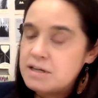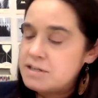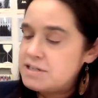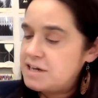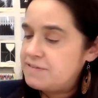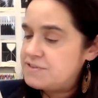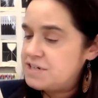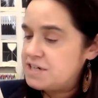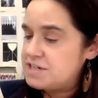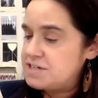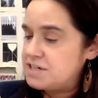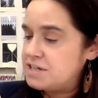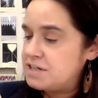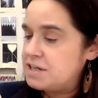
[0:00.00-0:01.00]
Dave
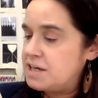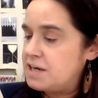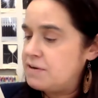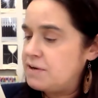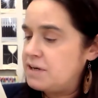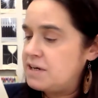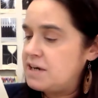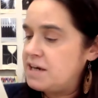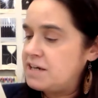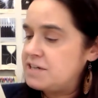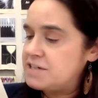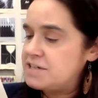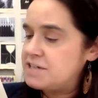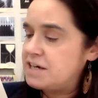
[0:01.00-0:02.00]
Jensen carried
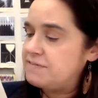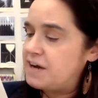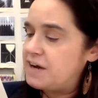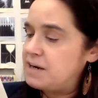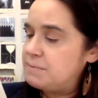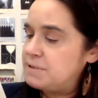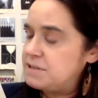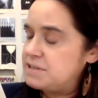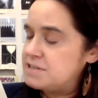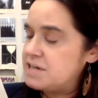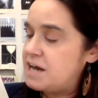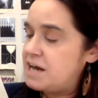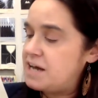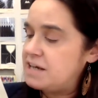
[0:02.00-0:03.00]
night sight vitamins
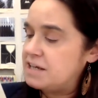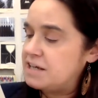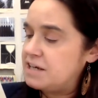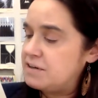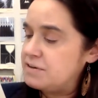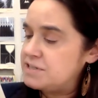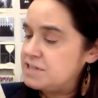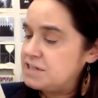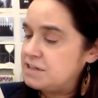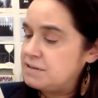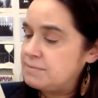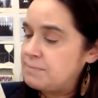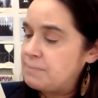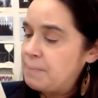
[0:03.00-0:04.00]
high in carotene.